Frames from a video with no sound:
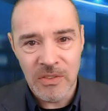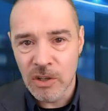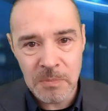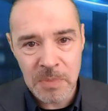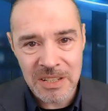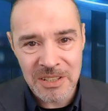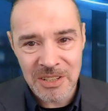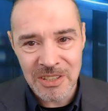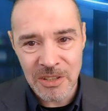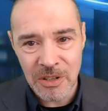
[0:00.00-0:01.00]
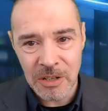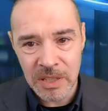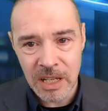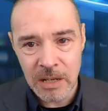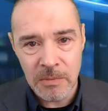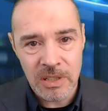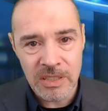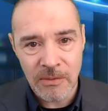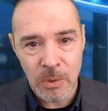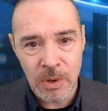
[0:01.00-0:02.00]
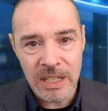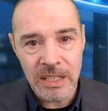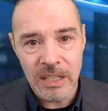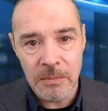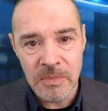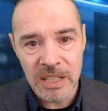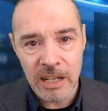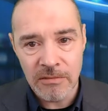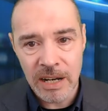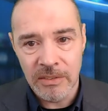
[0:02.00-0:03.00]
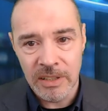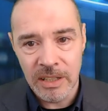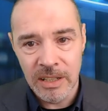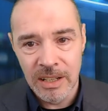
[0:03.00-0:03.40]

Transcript: greatest businesses you could be in, because everyone needed them to get around.